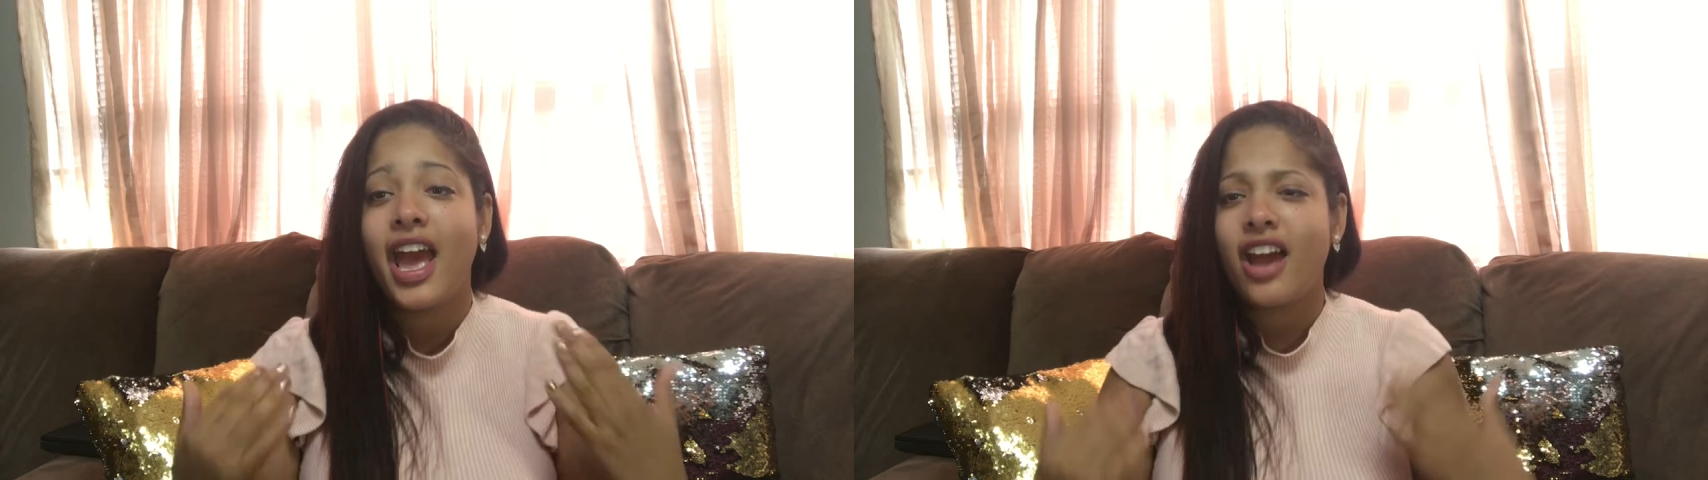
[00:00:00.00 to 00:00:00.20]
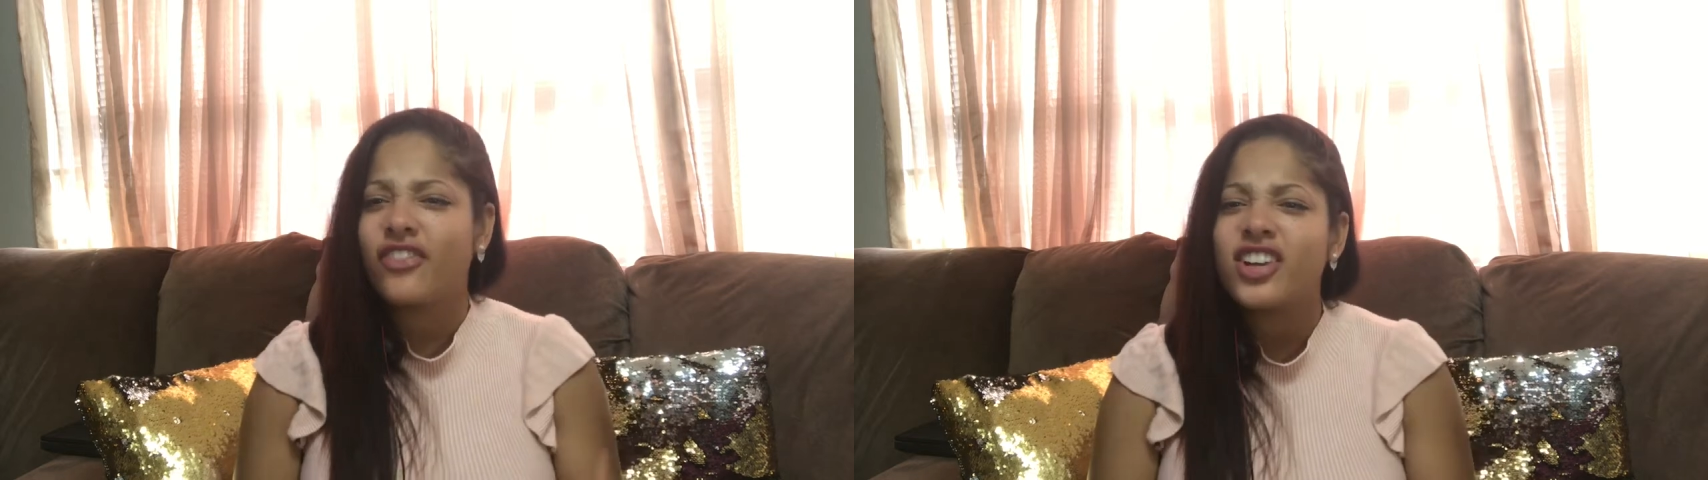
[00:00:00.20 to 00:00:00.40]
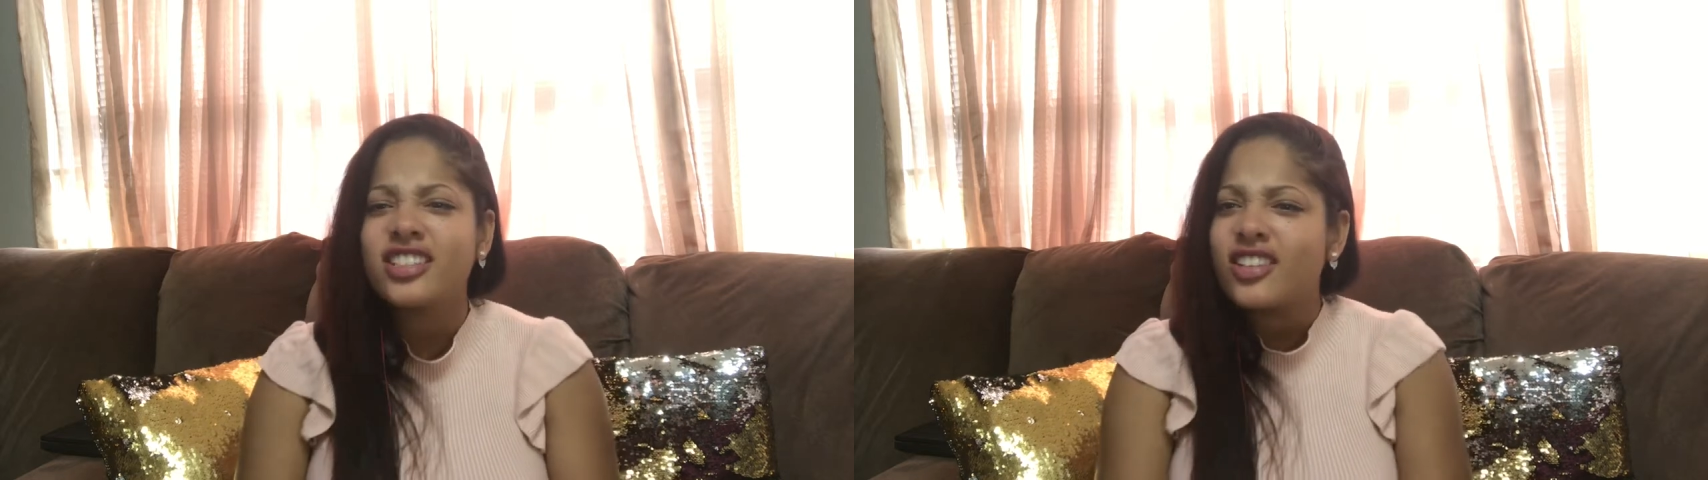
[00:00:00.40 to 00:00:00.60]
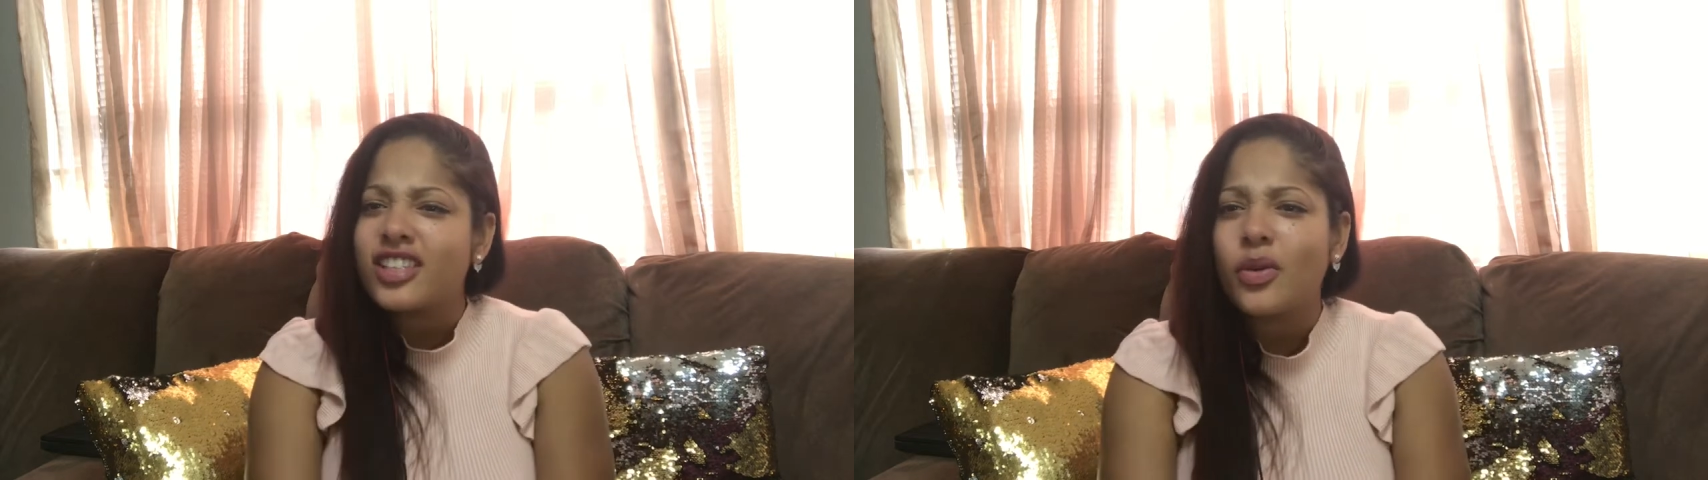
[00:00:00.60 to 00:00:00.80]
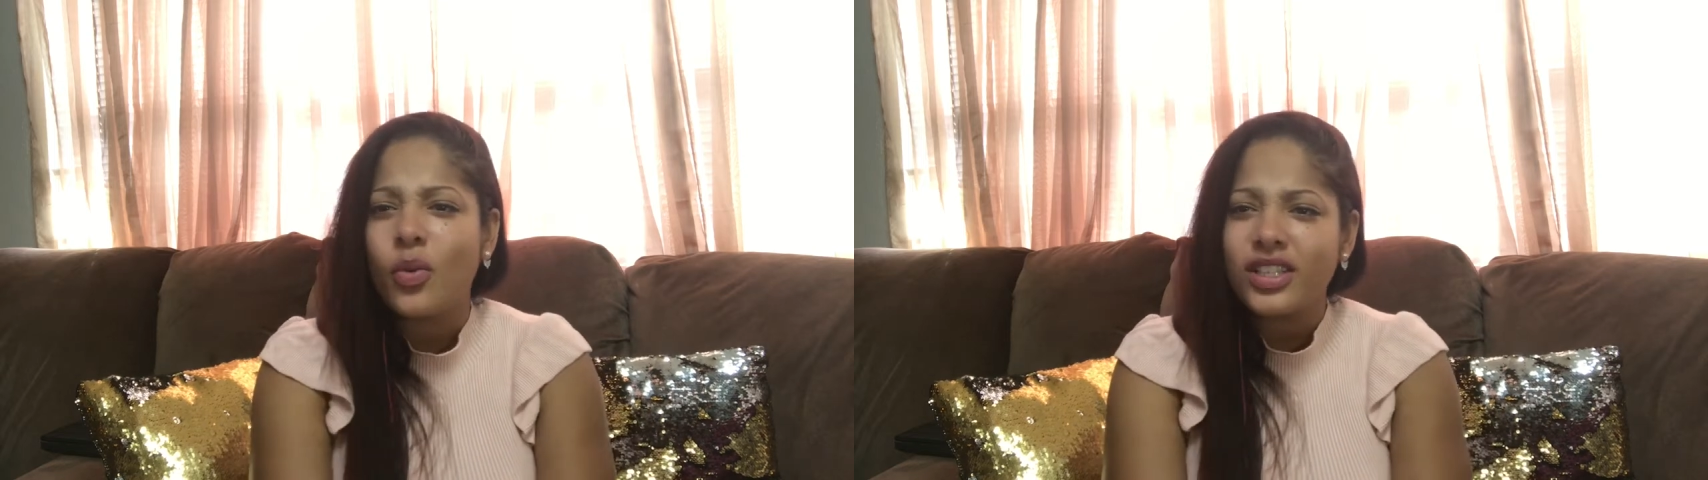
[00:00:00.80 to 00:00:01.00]
at first I was
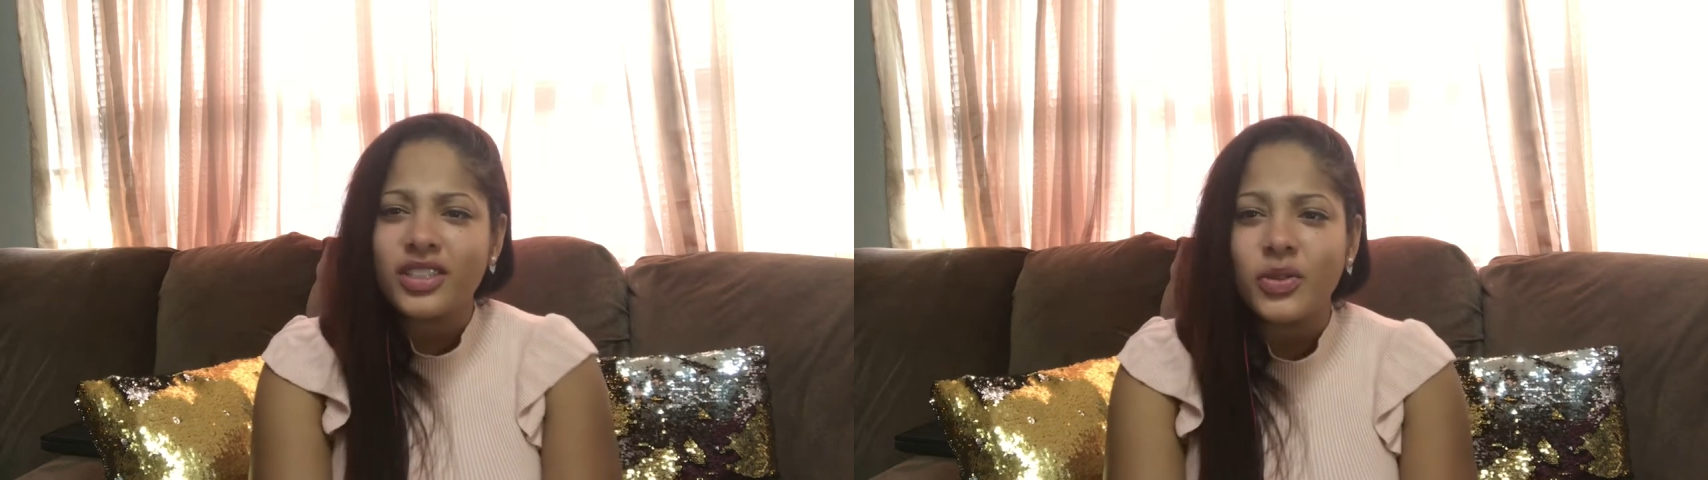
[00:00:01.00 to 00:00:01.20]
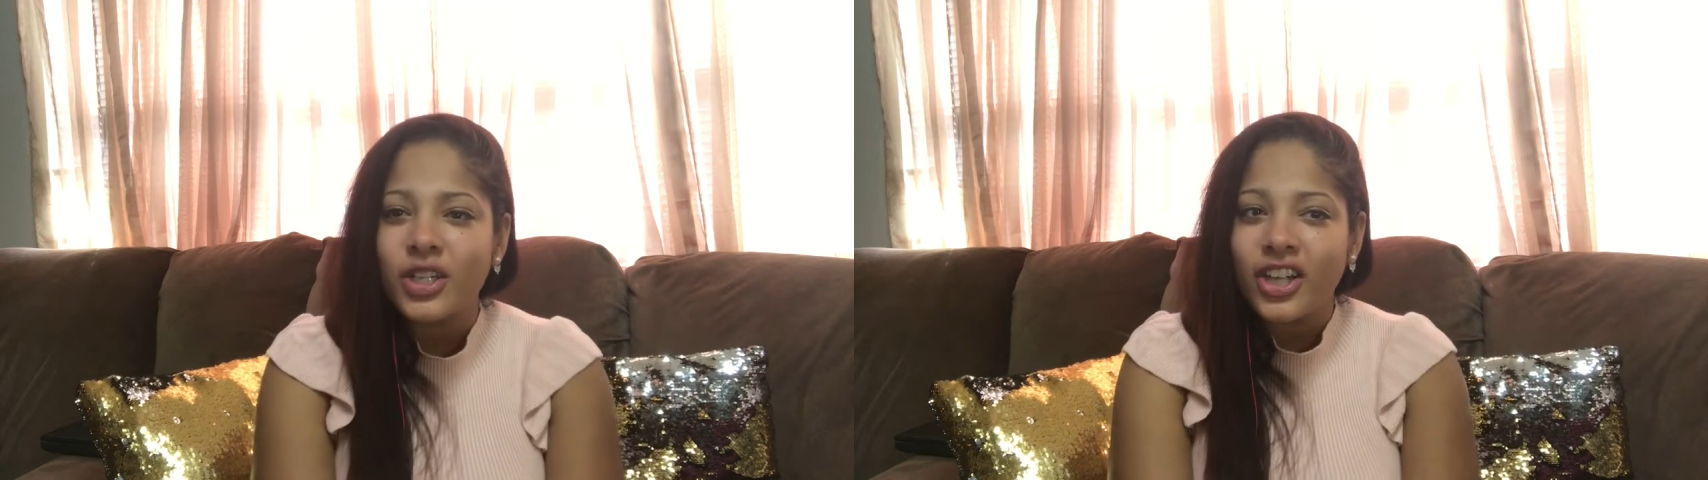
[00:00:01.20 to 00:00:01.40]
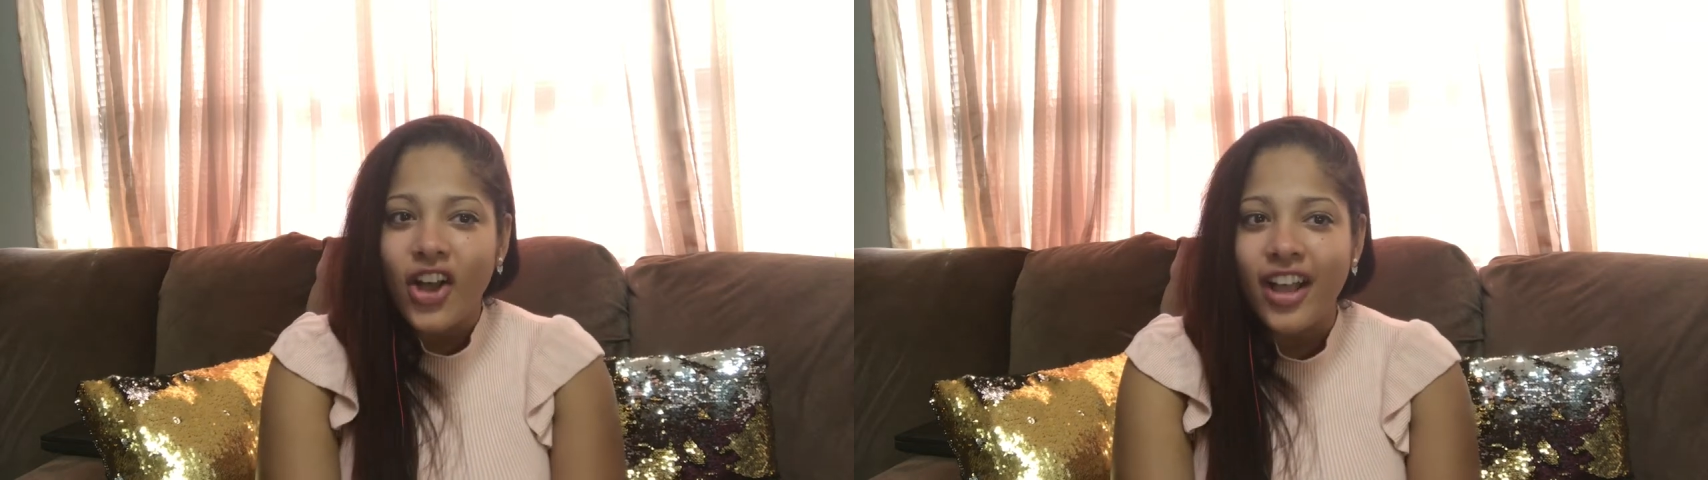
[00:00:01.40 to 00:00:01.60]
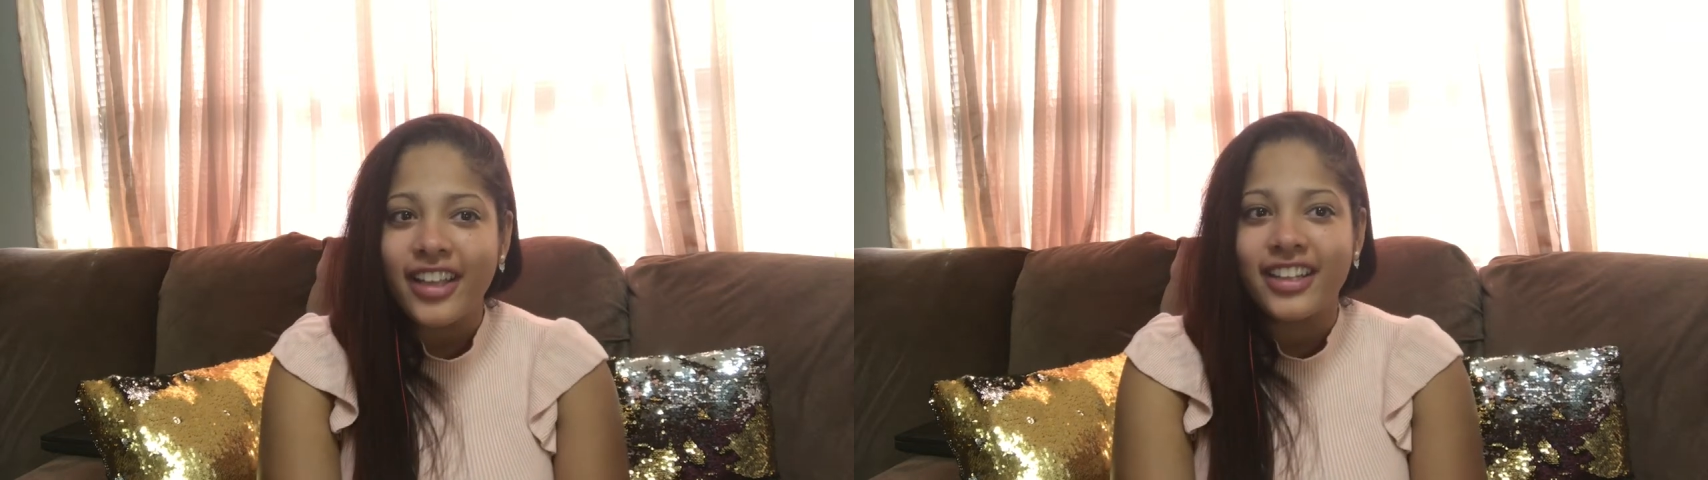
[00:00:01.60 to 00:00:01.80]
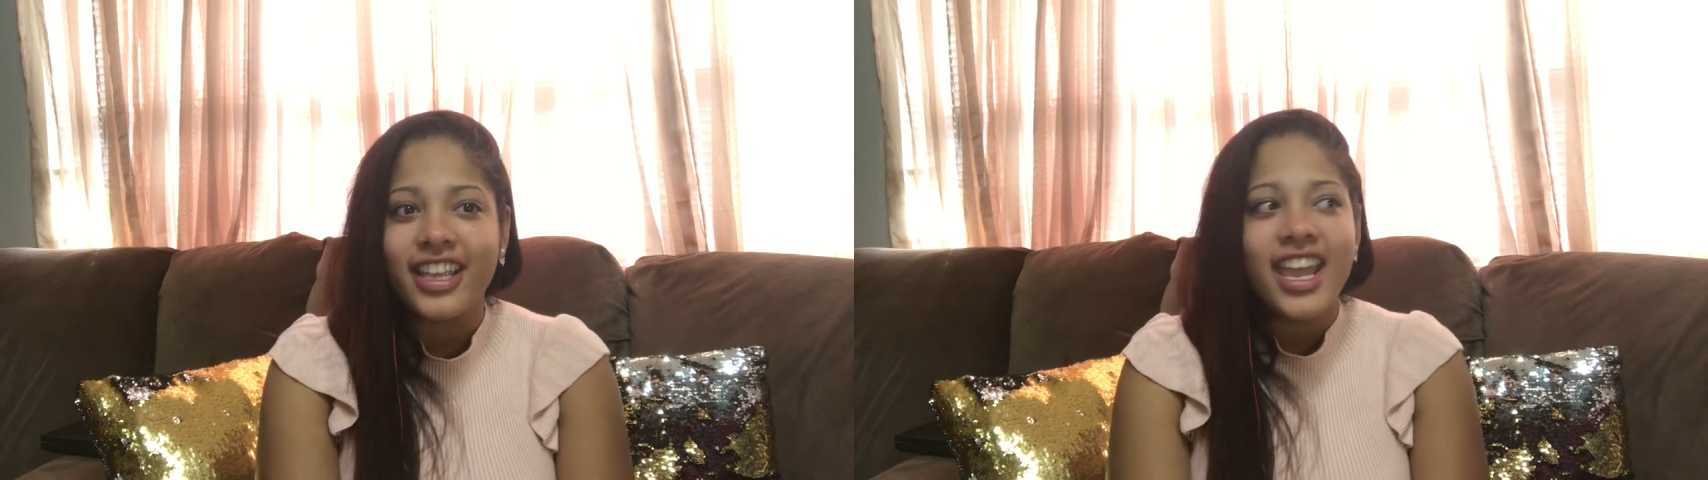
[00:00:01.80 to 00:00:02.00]
like, what's going
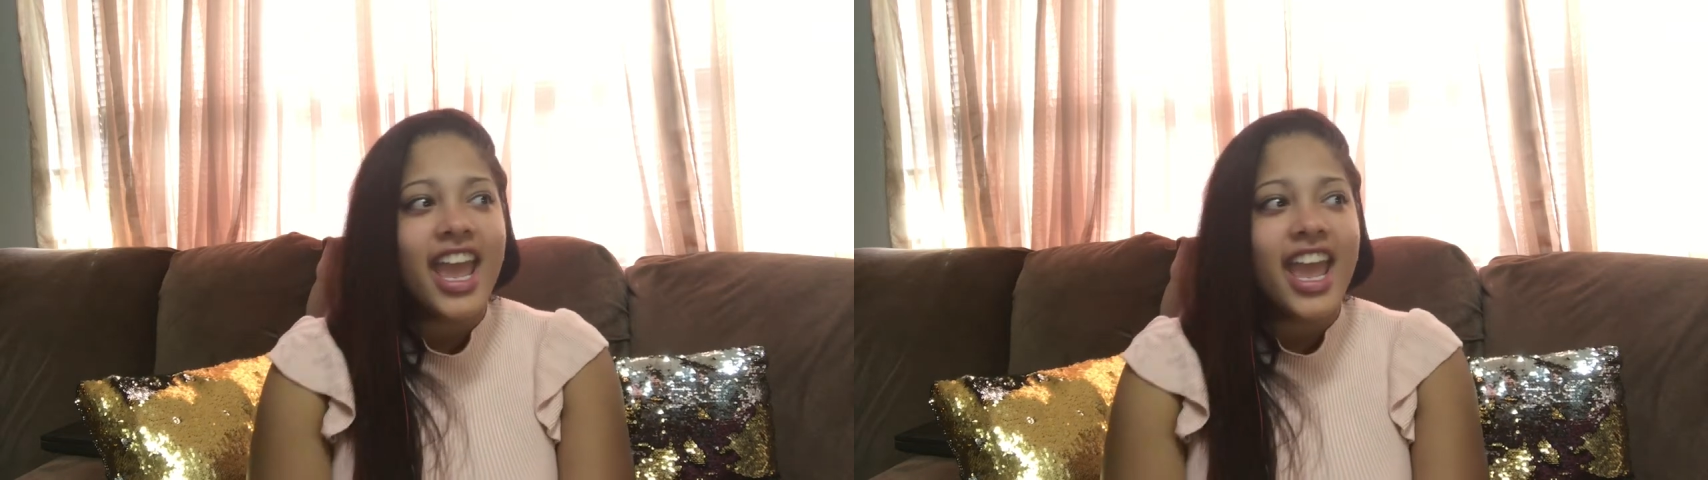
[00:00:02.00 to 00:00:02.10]
on?